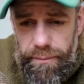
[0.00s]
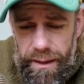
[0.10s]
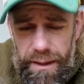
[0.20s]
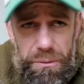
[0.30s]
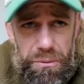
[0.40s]

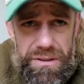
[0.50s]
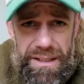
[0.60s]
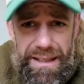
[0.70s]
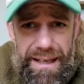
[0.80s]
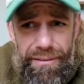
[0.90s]
you will
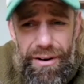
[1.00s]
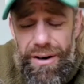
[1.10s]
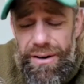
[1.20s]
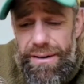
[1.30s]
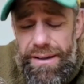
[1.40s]
see there
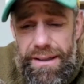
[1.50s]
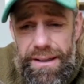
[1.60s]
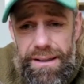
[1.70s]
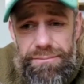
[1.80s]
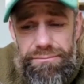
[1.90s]
are,
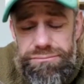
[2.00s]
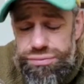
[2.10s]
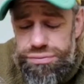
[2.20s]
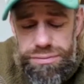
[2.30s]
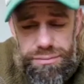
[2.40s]

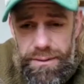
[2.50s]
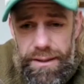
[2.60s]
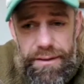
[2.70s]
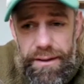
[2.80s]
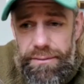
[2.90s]
I
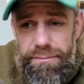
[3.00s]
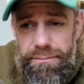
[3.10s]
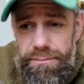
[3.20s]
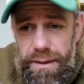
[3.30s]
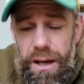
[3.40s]
don't know,
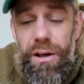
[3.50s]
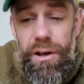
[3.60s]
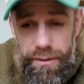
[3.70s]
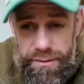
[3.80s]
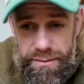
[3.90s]
a
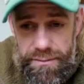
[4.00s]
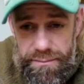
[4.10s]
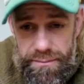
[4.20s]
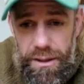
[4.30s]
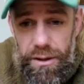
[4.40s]
lot
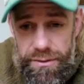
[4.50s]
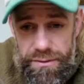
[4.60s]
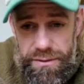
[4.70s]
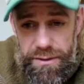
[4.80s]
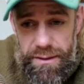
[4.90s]

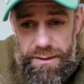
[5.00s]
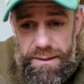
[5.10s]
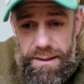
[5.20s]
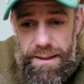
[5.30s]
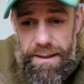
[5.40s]
of studies.
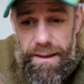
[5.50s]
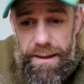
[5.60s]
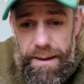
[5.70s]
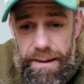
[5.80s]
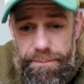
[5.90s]

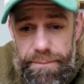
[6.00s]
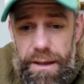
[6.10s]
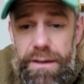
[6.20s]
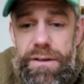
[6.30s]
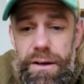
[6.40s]

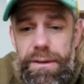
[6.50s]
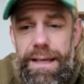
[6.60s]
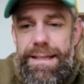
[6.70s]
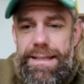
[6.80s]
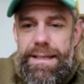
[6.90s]
So
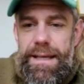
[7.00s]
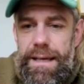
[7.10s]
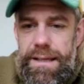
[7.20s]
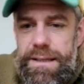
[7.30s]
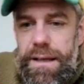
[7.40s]
let's
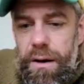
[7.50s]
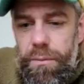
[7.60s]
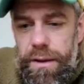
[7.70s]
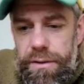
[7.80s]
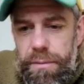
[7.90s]
start
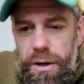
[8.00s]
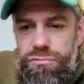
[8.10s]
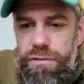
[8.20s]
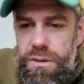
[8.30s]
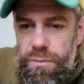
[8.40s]
with the most
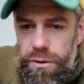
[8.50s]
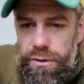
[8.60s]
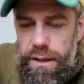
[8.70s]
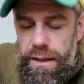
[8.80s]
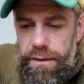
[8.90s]
recent
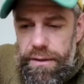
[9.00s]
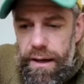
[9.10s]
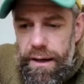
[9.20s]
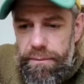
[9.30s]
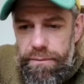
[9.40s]
one that
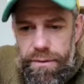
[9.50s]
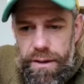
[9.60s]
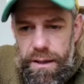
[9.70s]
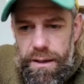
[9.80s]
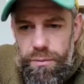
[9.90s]
I've
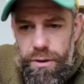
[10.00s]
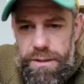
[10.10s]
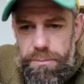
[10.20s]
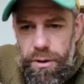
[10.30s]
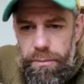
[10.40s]
wanted
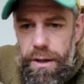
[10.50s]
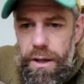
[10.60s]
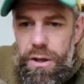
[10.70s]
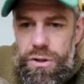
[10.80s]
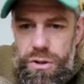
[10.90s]
to pull up.
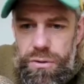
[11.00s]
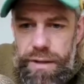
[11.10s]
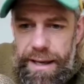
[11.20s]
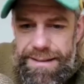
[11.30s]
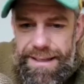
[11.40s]

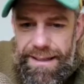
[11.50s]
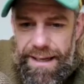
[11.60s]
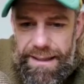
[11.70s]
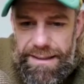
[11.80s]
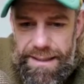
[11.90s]

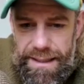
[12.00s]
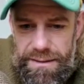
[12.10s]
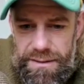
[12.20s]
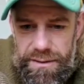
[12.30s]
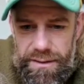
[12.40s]

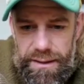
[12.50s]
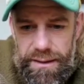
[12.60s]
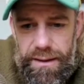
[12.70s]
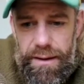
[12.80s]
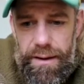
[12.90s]
2019
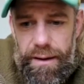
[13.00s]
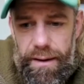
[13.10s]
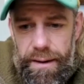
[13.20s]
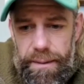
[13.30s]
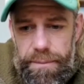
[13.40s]
study.
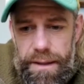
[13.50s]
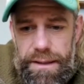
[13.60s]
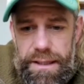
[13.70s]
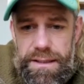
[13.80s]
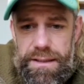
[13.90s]

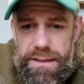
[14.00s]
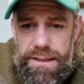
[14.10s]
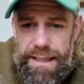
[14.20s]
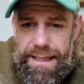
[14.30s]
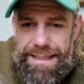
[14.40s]
This
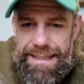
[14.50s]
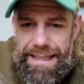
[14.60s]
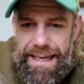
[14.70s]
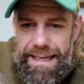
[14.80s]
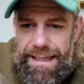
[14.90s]
stated
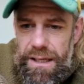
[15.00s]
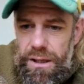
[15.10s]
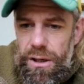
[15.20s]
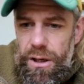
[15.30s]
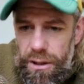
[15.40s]
that, in
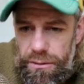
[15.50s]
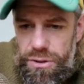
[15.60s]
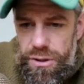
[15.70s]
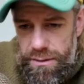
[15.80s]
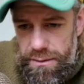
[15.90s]

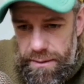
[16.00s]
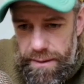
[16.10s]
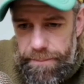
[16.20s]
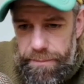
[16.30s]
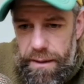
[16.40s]
conclusion,
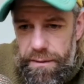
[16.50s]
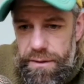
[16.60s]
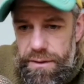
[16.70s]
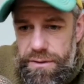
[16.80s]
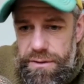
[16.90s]

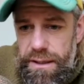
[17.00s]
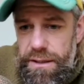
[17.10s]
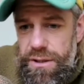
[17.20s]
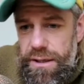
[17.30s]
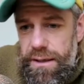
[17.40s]
the
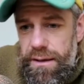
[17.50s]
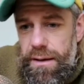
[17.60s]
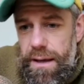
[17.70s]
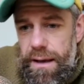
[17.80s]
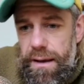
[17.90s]
synergic
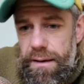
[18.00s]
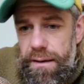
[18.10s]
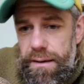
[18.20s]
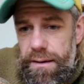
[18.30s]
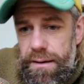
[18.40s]

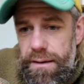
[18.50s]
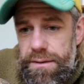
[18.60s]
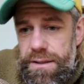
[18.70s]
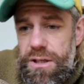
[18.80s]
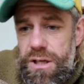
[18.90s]

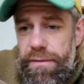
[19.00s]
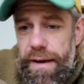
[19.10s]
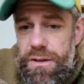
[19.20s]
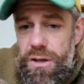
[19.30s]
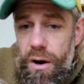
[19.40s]

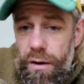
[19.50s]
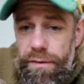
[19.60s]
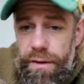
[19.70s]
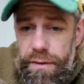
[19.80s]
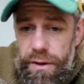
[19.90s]
effect
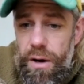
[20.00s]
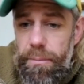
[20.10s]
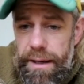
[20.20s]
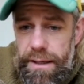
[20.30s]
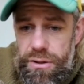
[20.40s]
of the
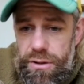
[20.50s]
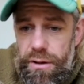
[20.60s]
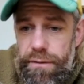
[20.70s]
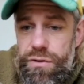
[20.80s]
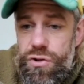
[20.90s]
combination
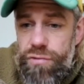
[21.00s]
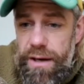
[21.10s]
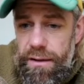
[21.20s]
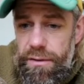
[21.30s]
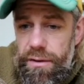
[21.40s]
of
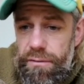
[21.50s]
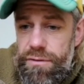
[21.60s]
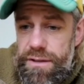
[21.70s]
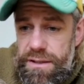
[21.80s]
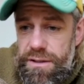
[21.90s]
strength
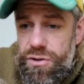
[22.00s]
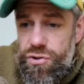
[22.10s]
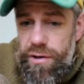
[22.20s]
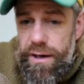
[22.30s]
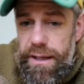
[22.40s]
resistance
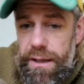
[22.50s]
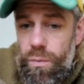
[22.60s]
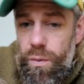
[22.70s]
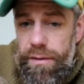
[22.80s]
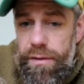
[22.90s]
training
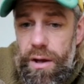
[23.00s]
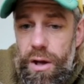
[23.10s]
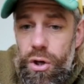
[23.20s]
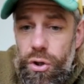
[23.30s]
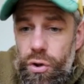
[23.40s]
with
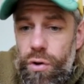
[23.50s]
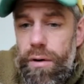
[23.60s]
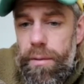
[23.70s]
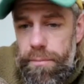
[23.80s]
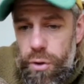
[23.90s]

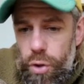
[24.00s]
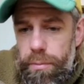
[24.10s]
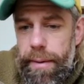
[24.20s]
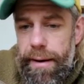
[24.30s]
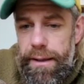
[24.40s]

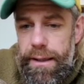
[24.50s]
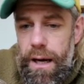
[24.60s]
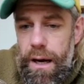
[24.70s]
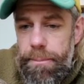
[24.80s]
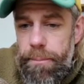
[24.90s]
normobaric
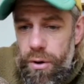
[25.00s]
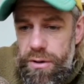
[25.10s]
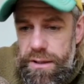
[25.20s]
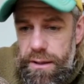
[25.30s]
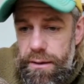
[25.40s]

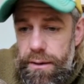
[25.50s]
hypoxia